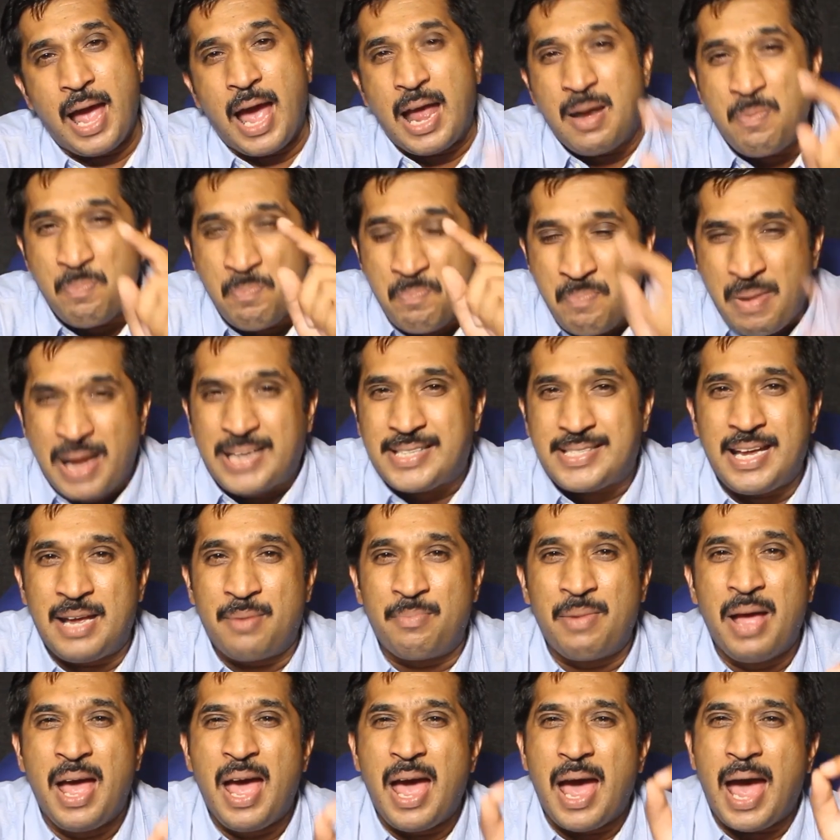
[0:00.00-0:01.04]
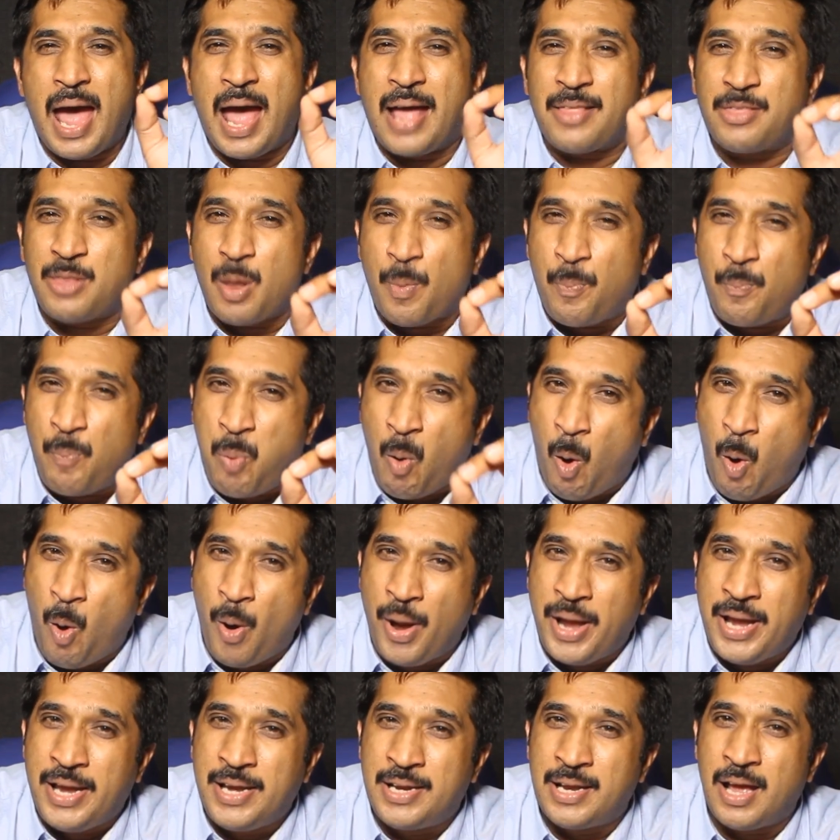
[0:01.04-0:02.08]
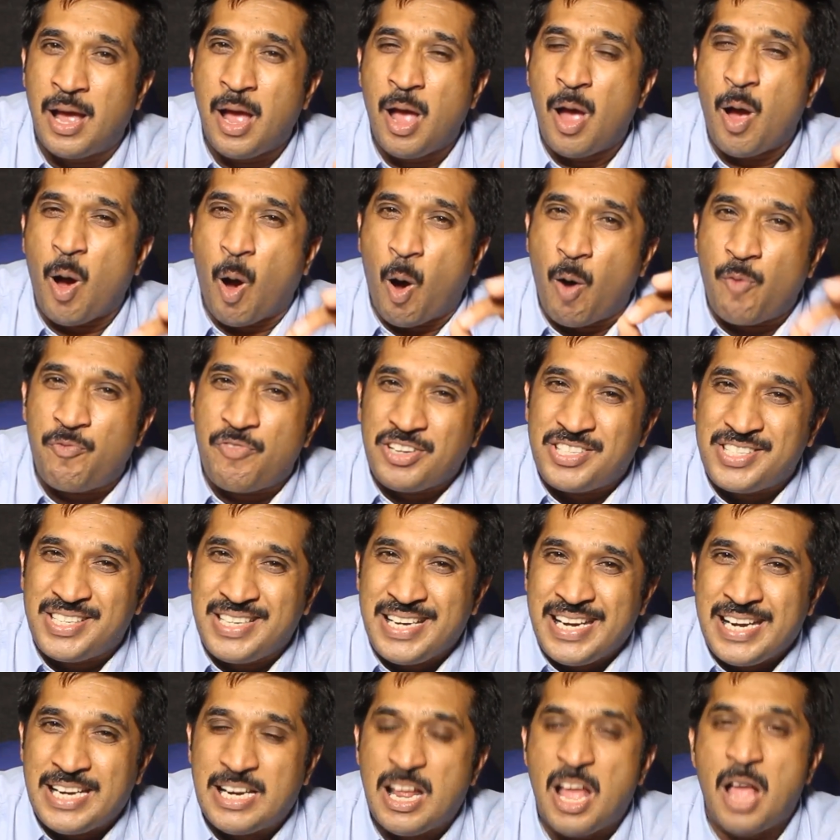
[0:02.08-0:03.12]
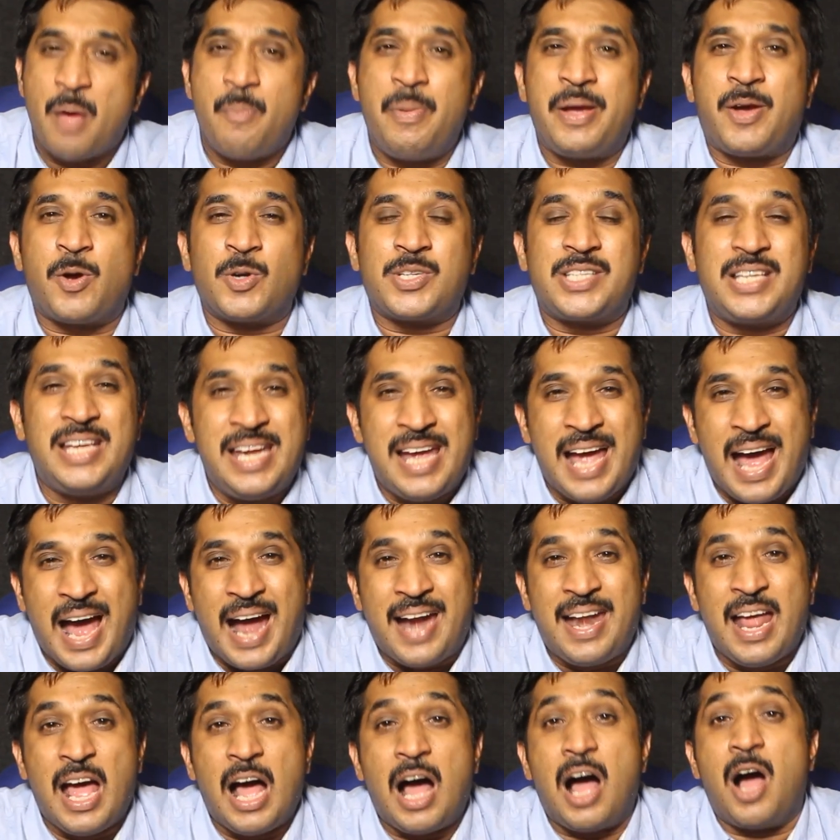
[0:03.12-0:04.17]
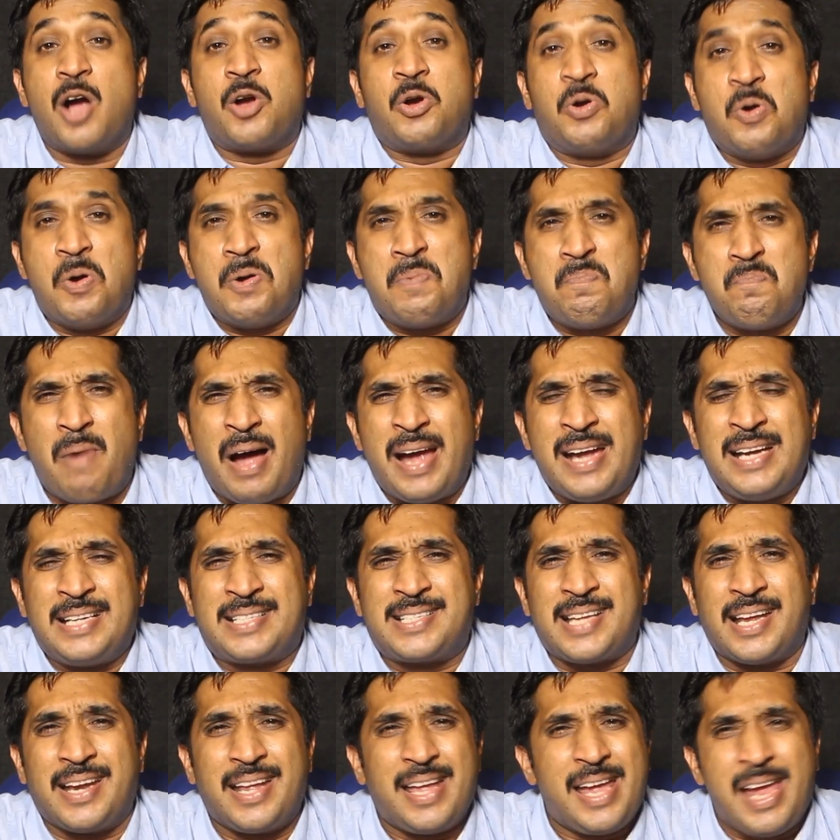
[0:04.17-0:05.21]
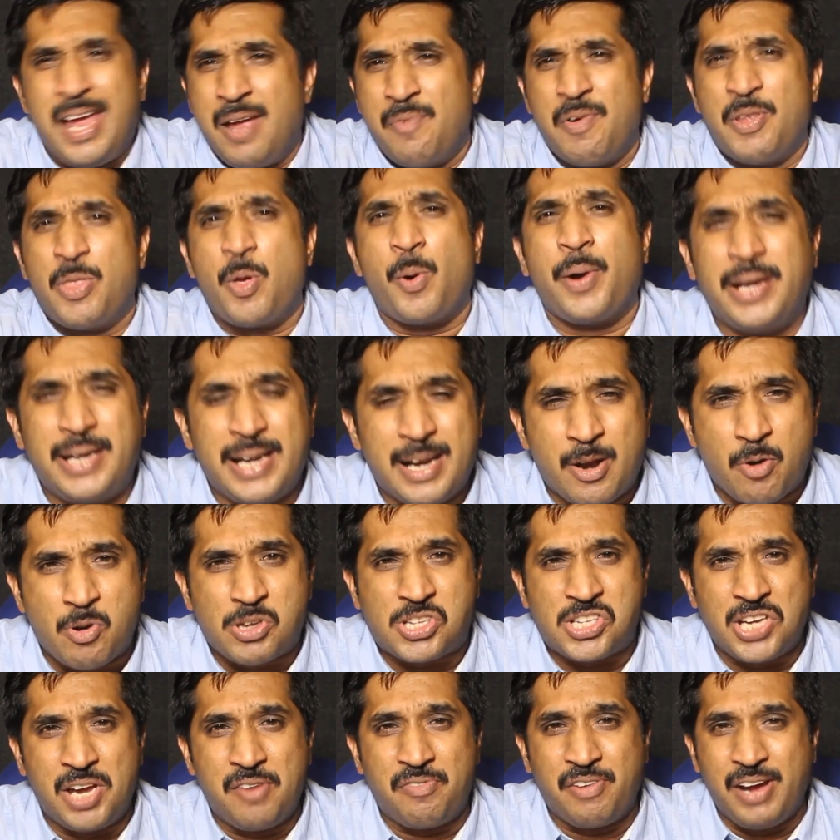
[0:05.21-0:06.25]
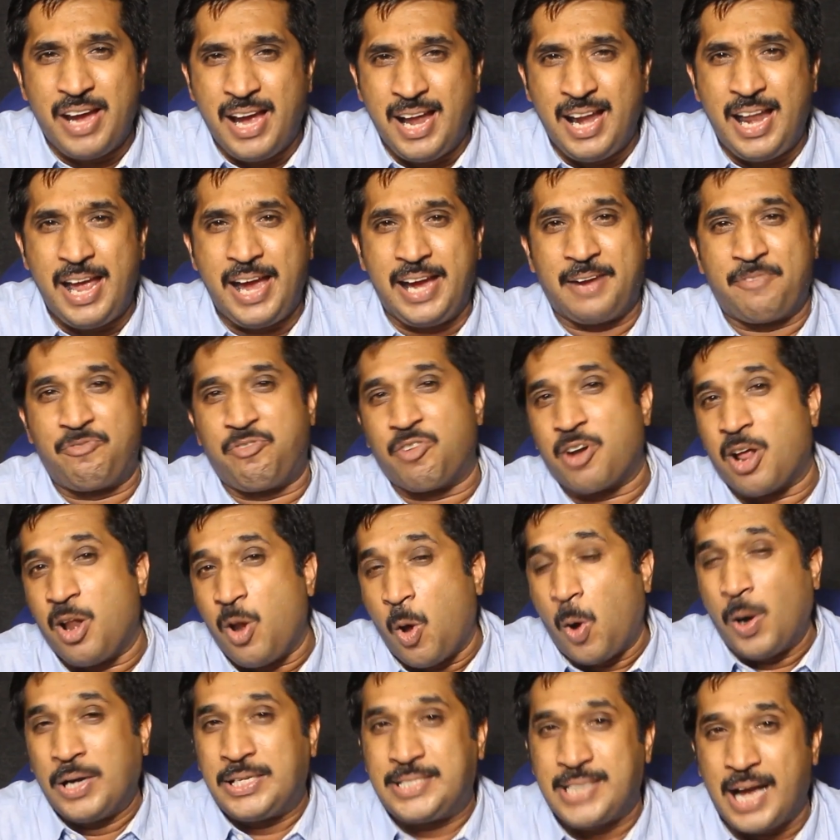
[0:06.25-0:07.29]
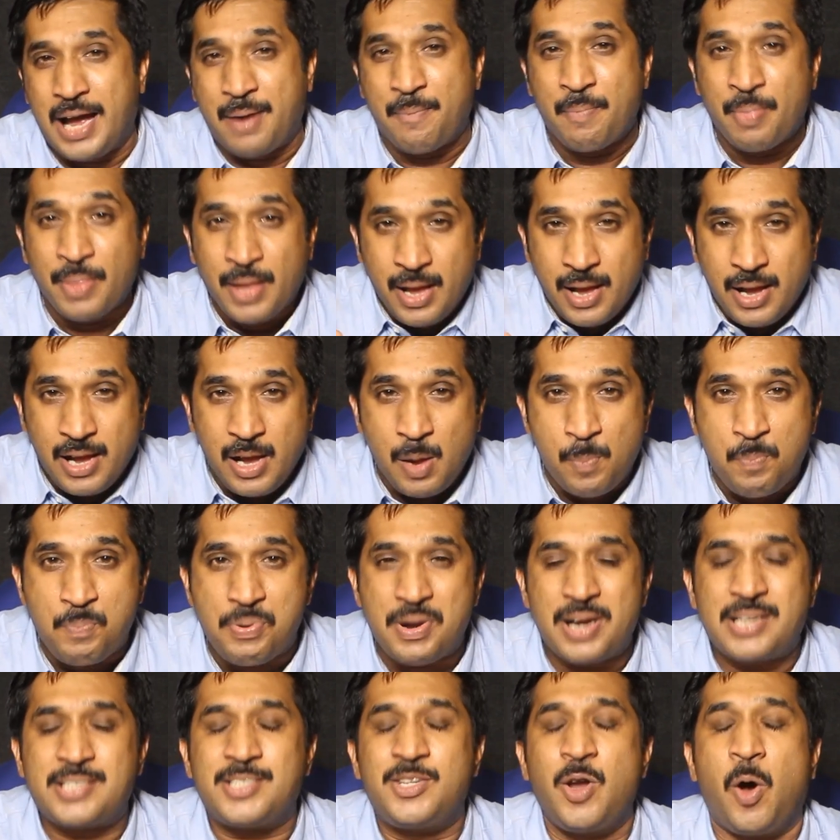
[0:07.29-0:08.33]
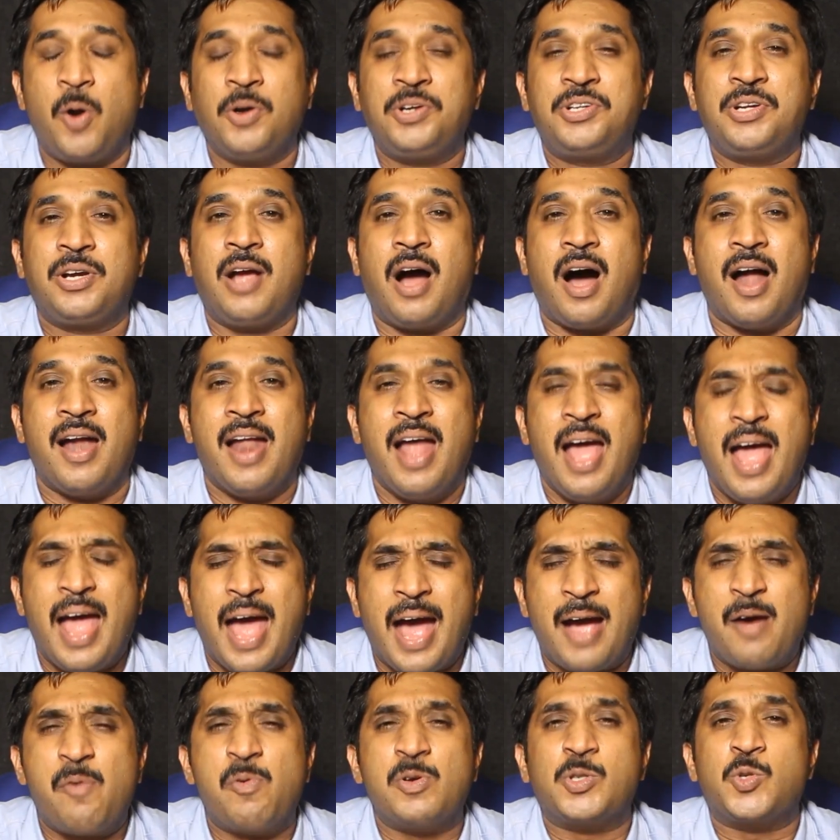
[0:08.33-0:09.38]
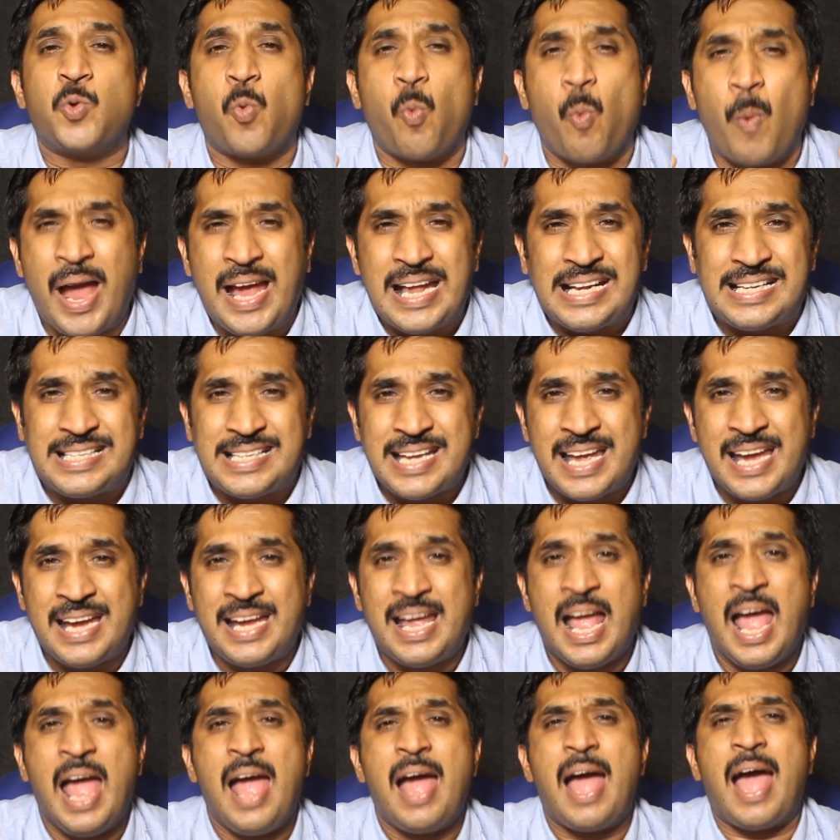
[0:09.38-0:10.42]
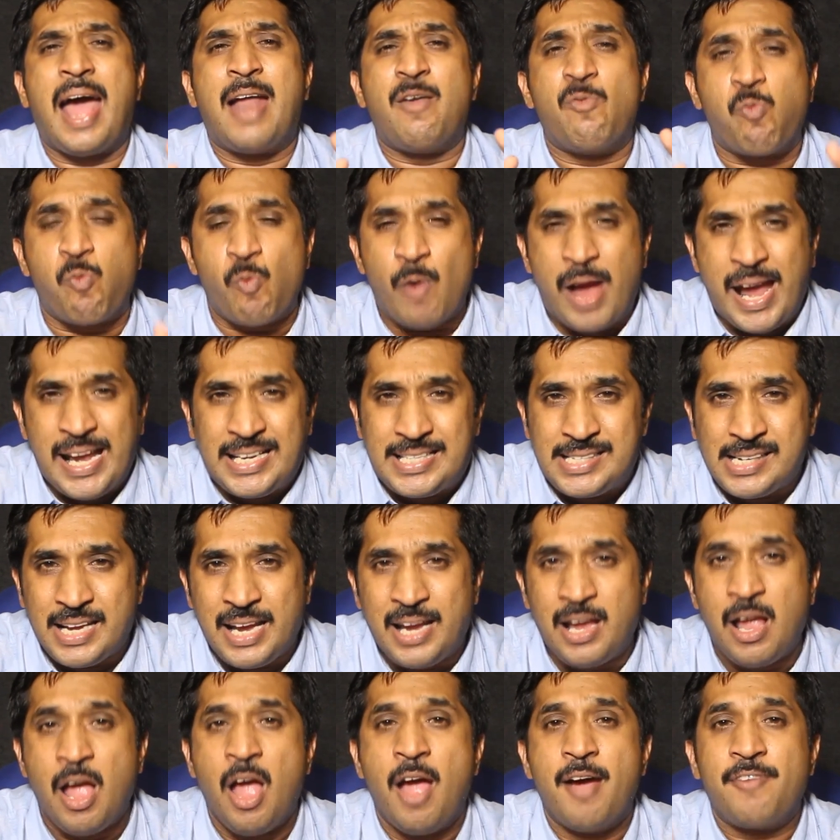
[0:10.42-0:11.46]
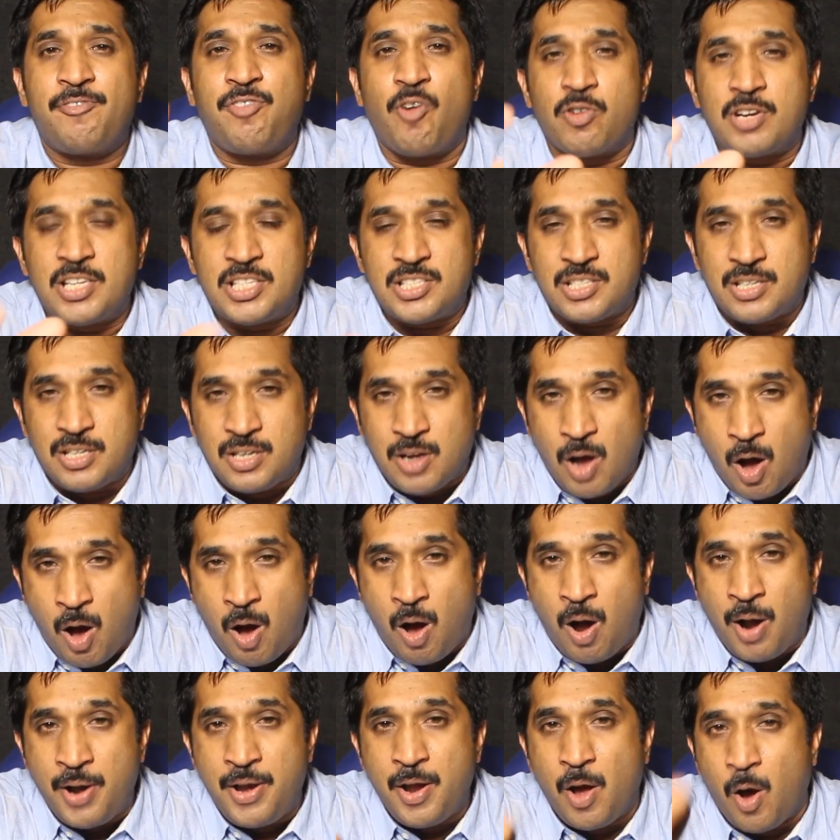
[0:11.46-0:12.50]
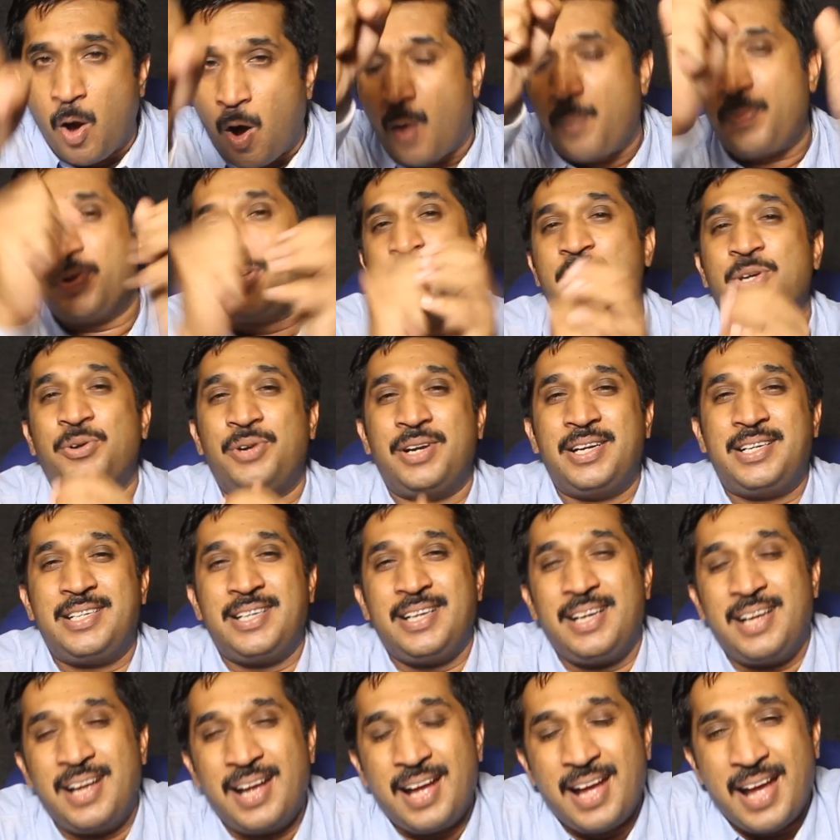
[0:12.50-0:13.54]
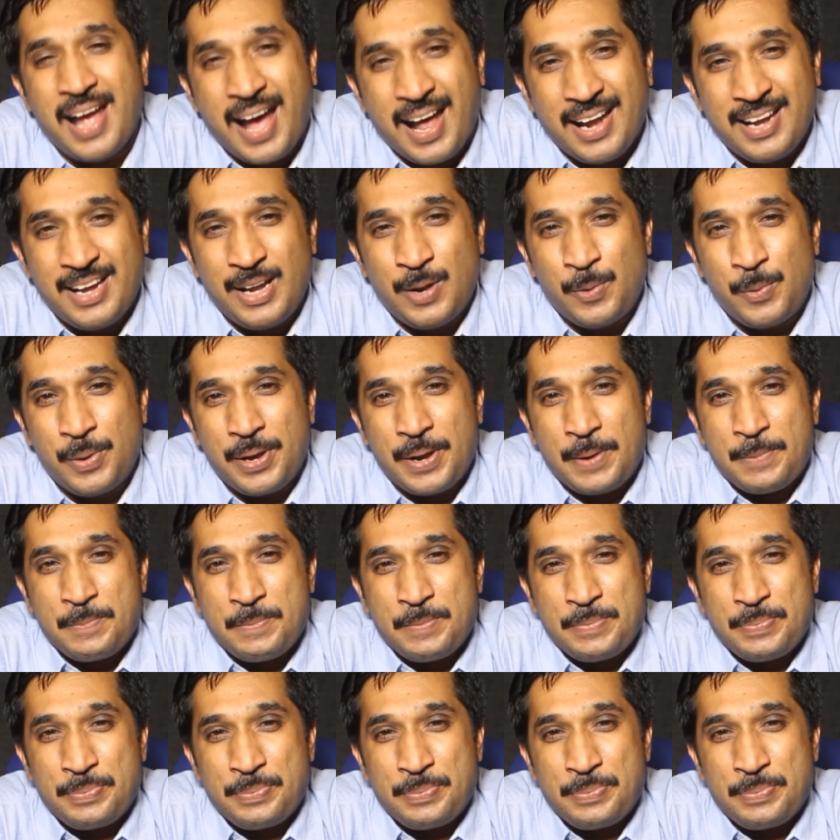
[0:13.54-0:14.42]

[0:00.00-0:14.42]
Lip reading: and met him at the point of his need because he had a good mindset. Even though he didn't receive healing for a long time, he pressed on to God and was waiting and waiting for his God opportunity. Hallelujah.